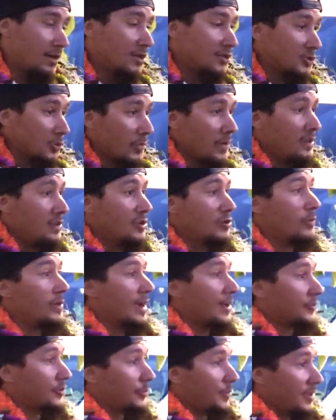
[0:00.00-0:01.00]
So we knew we
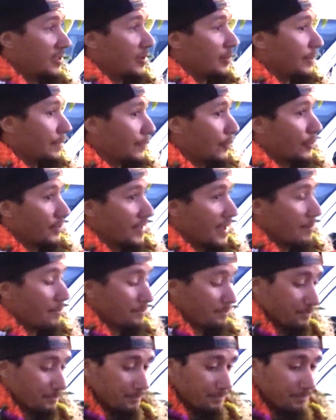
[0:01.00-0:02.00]
had to be there before them.